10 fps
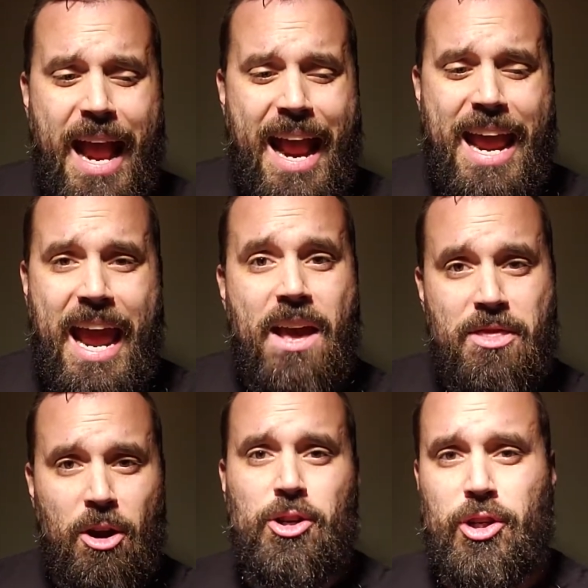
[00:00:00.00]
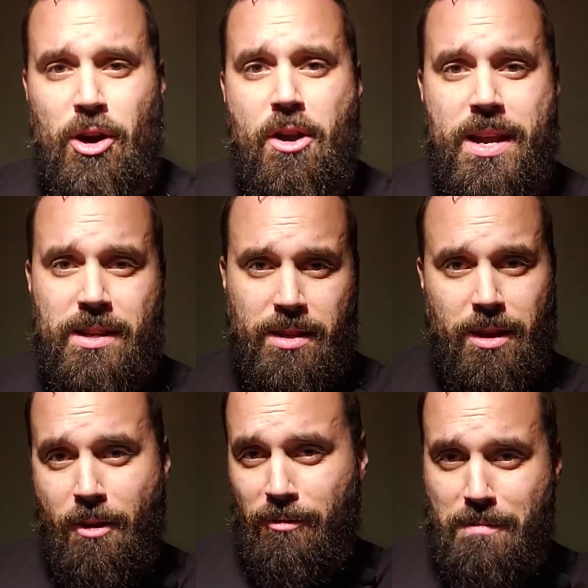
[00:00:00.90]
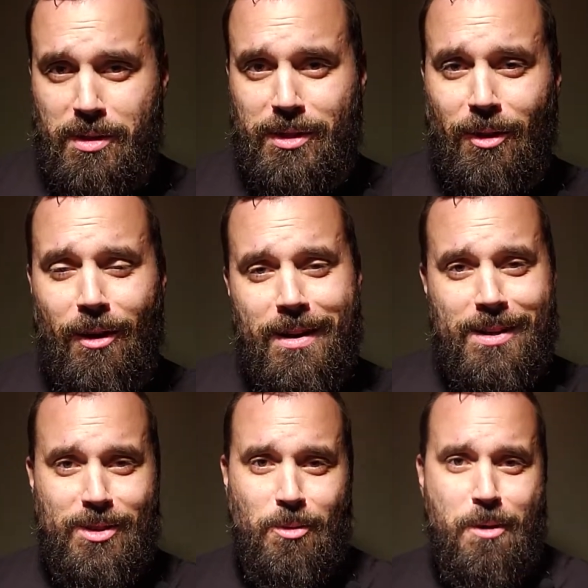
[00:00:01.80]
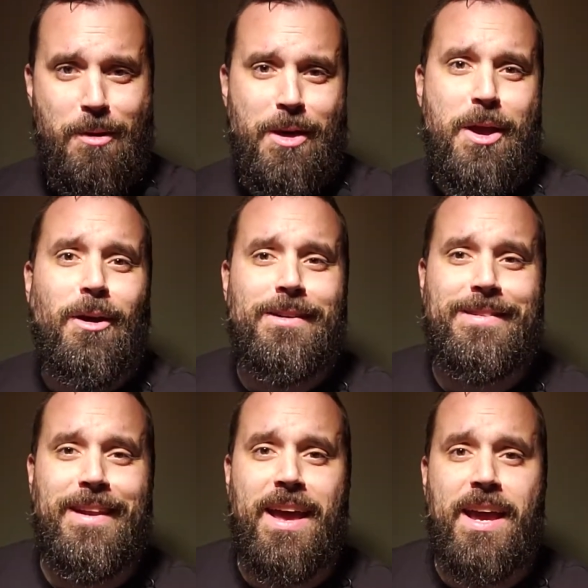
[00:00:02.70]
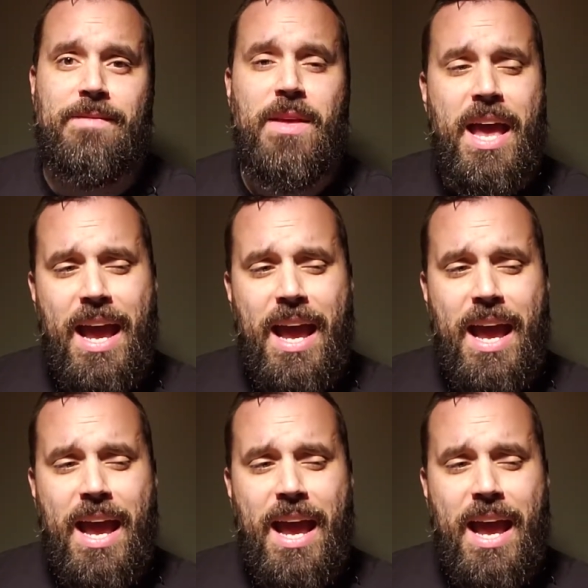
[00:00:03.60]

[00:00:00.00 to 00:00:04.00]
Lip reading: and their journey to go from starting to where they are today,